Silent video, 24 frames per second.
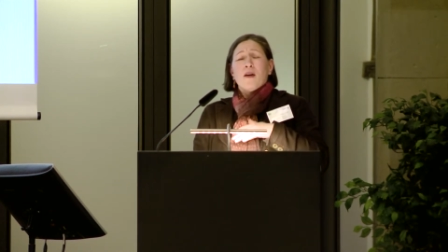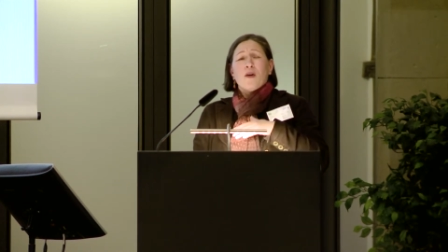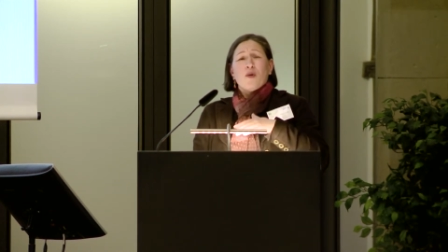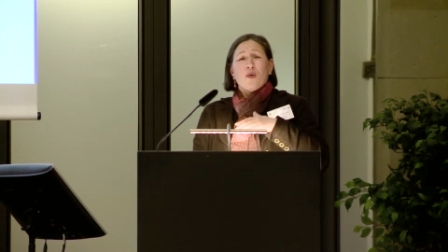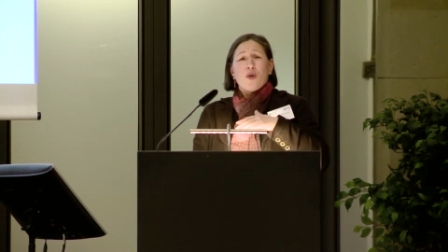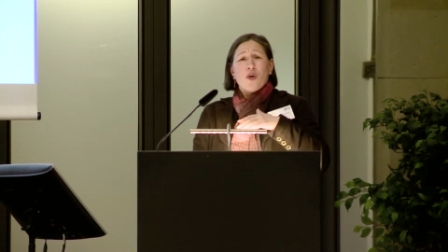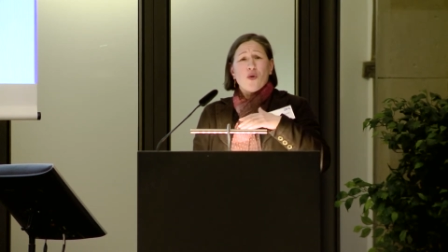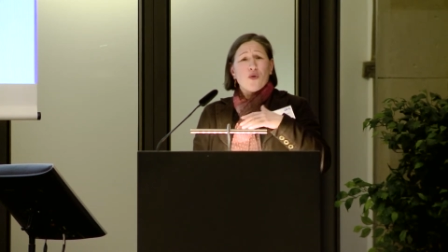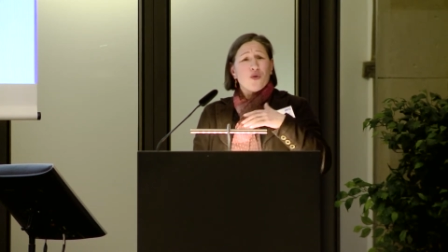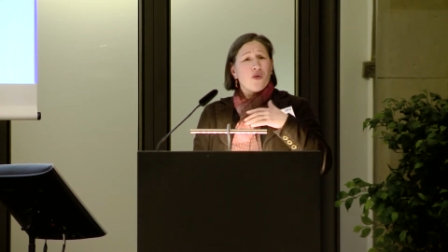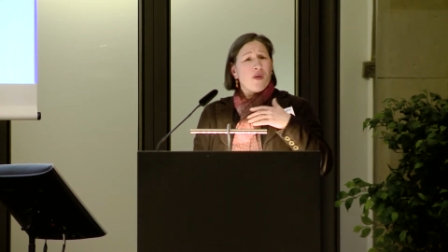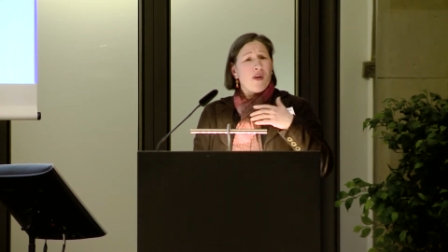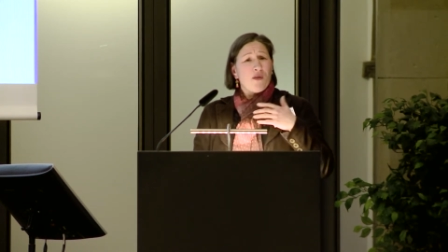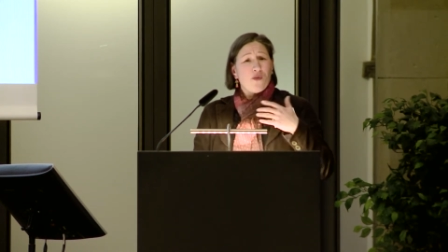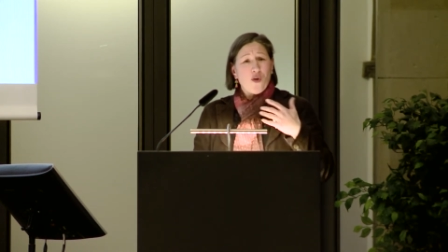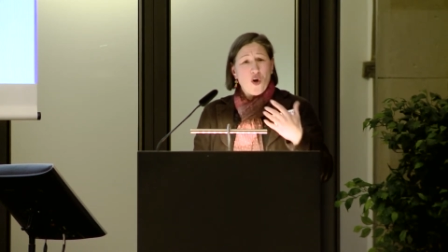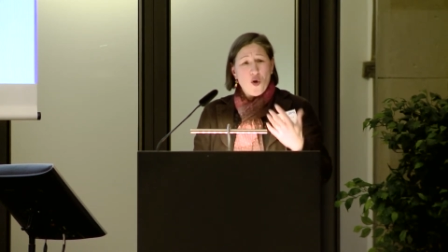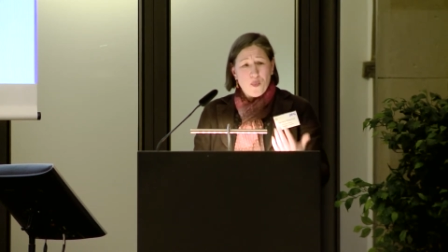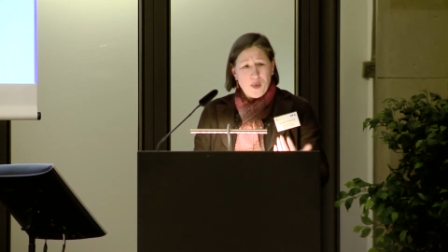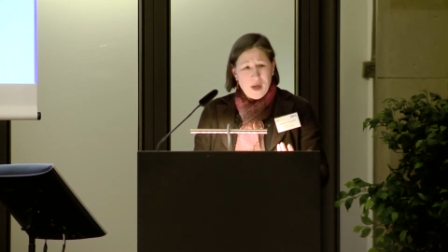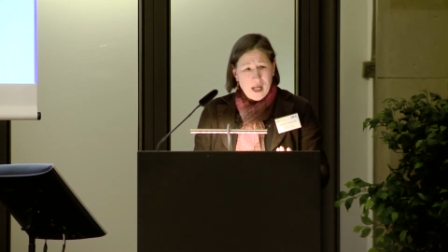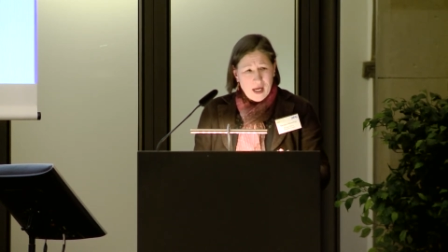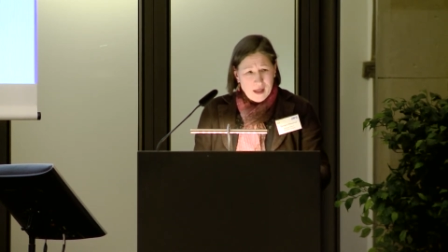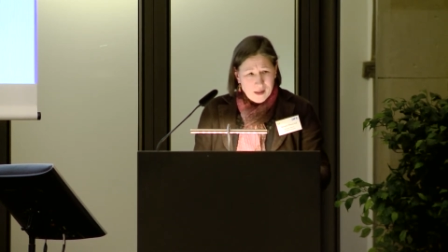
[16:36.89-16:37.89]
We also have
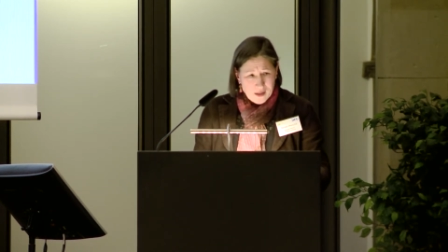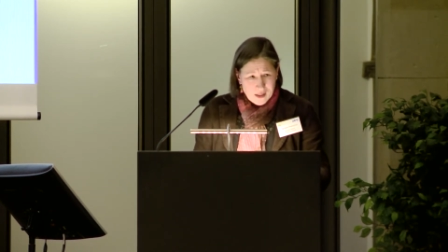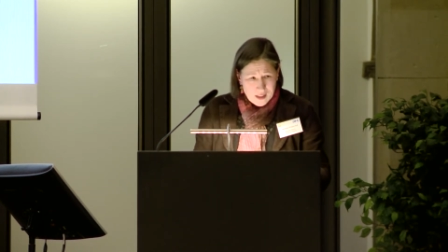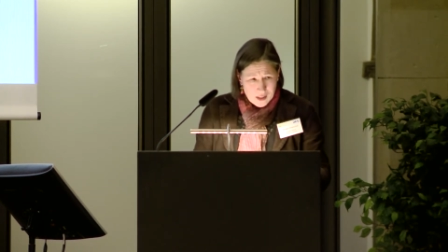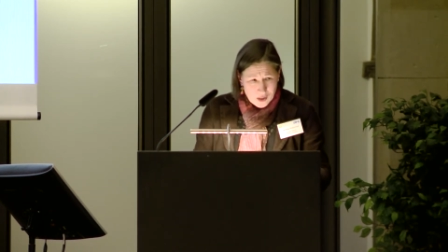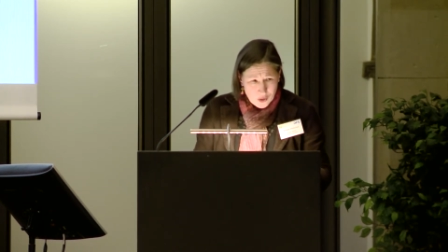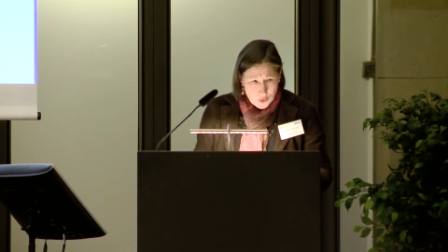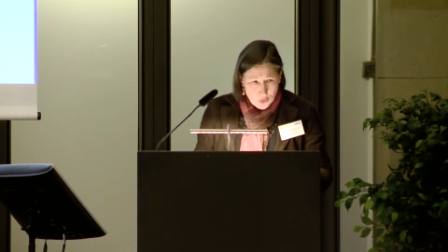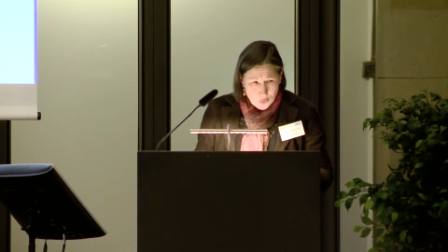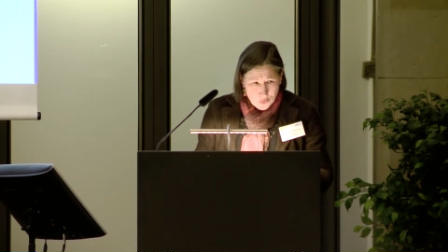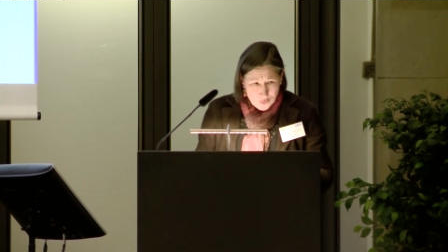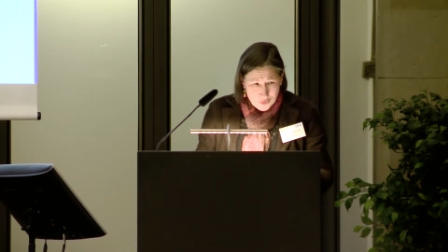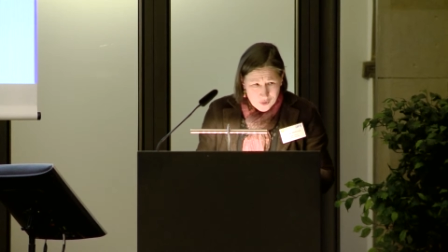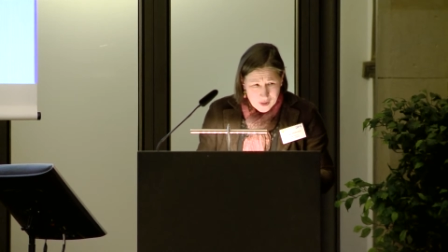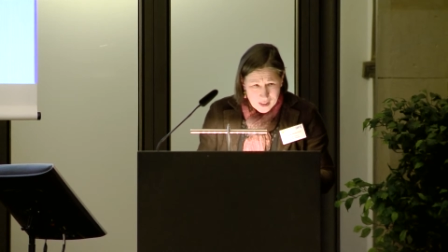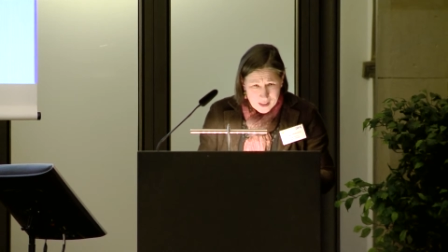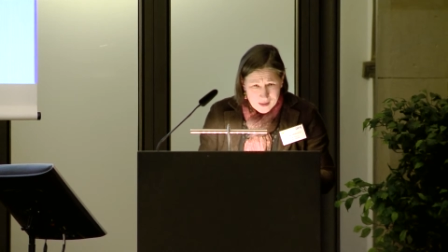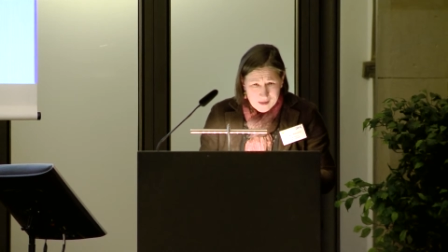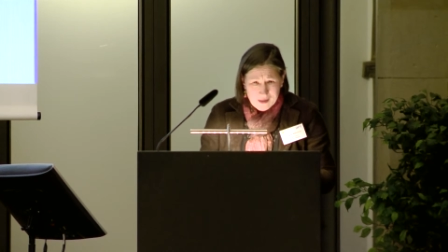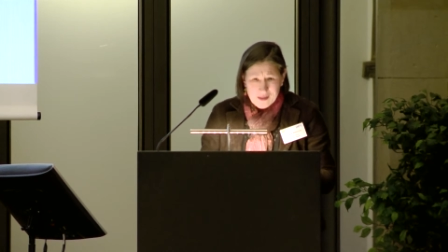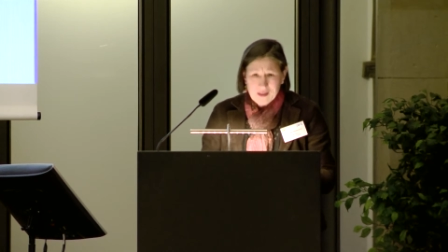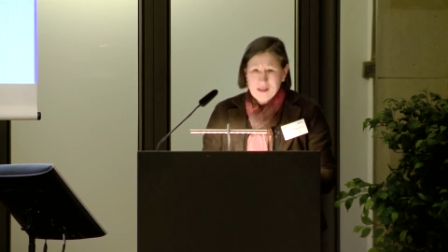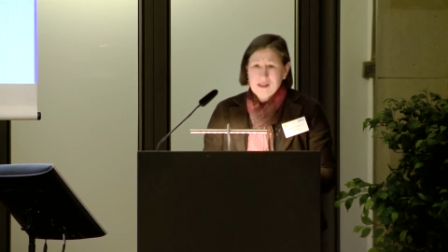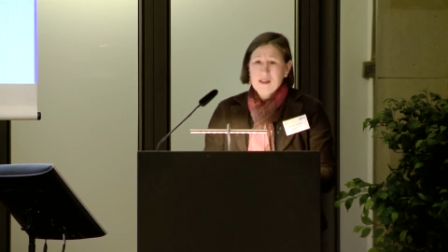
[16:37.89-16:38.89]
open access
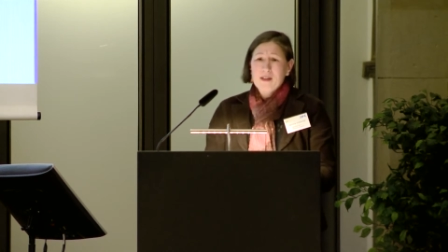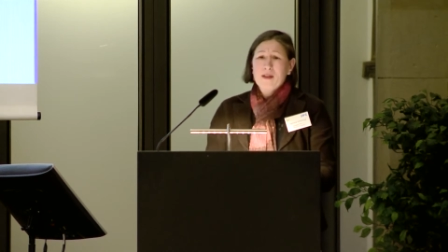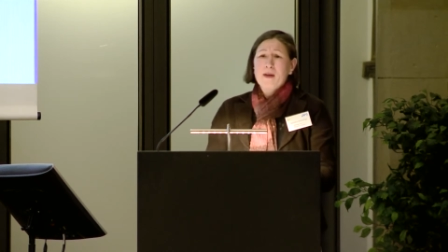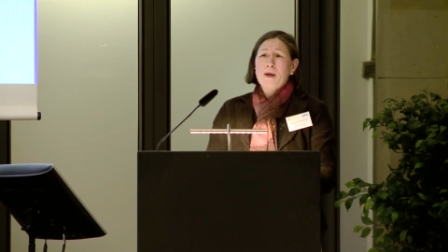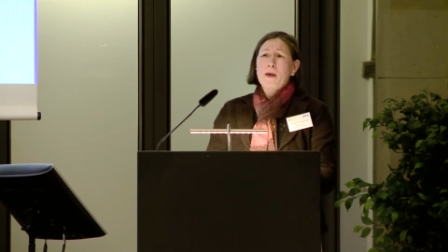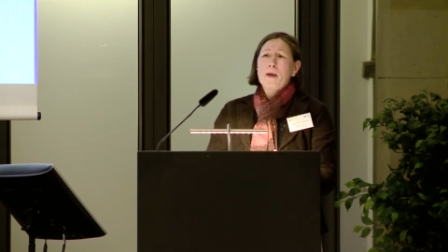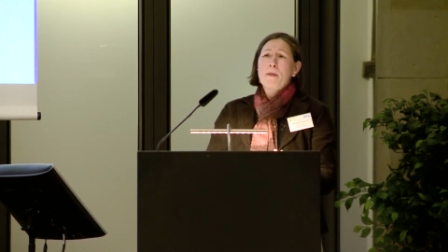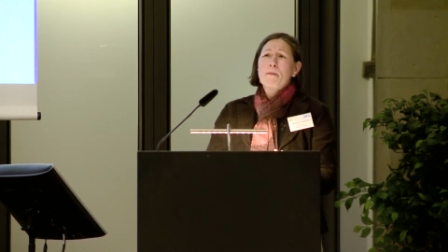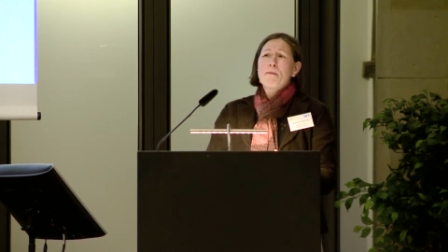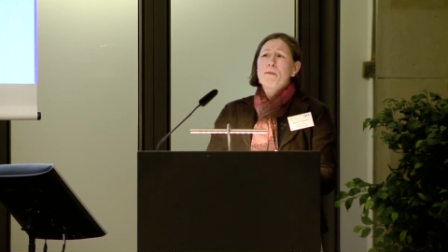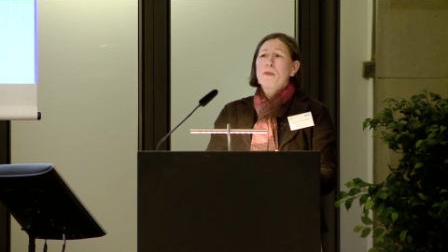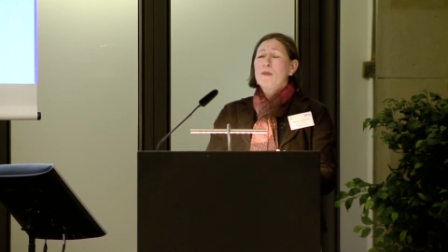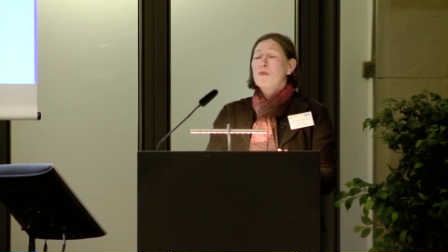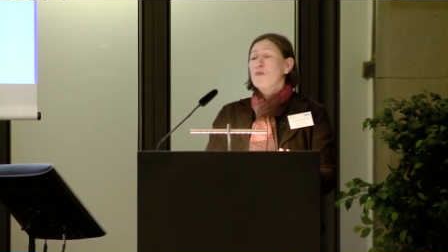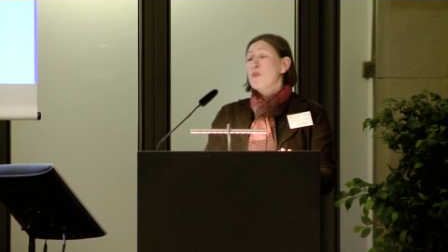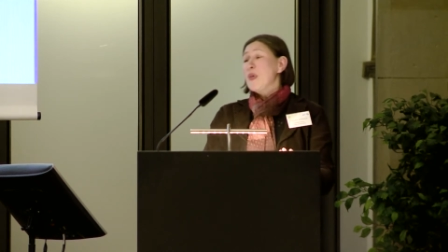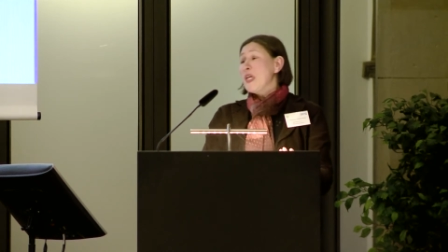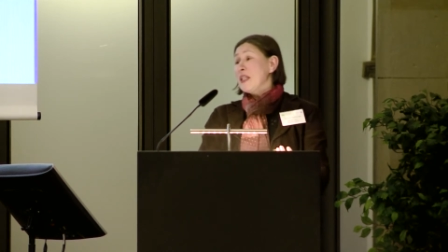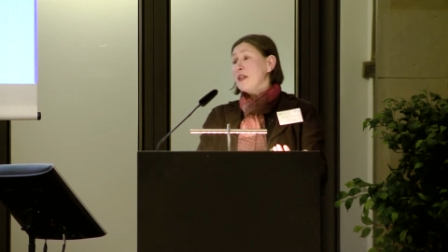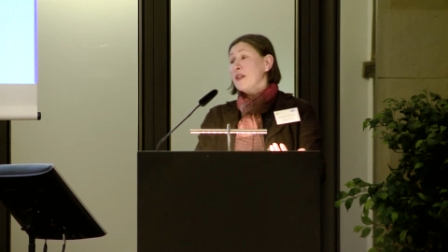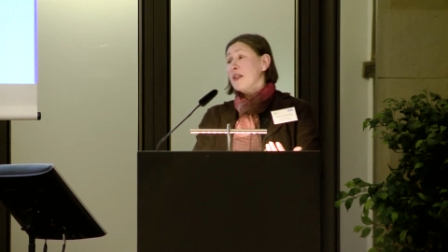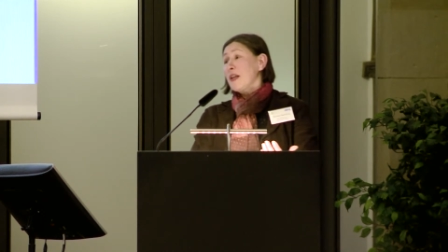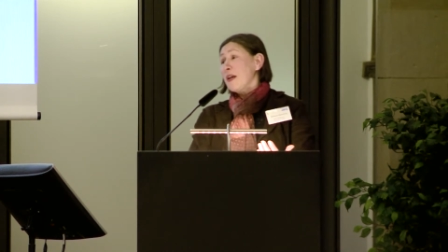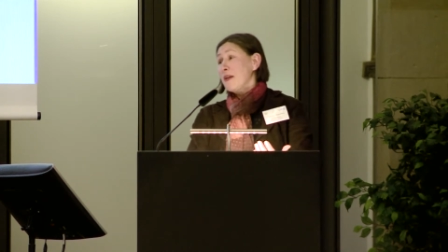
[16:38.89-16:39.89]
content, um,
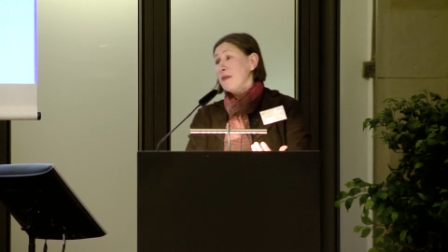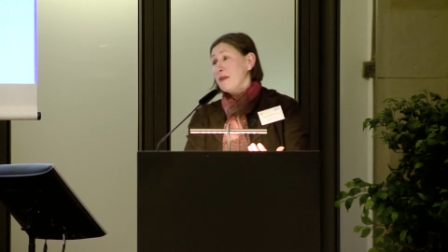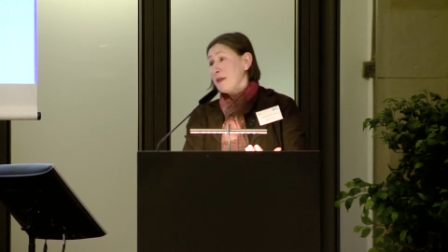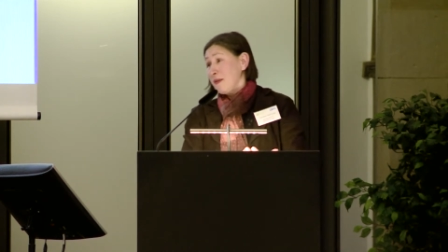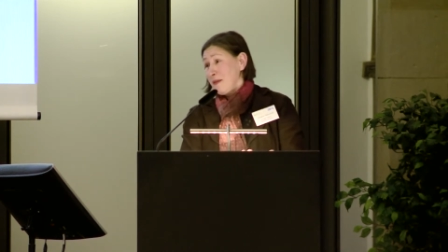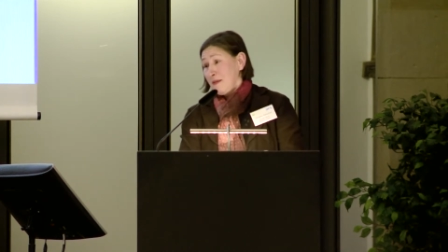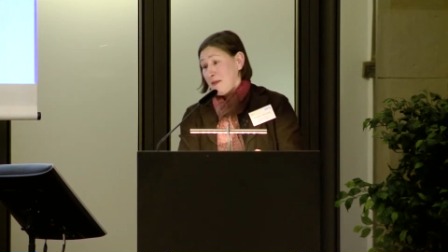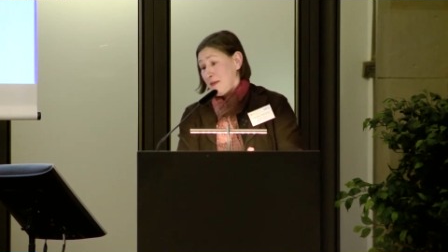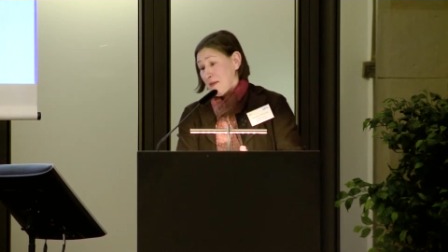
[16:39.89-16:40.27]
means that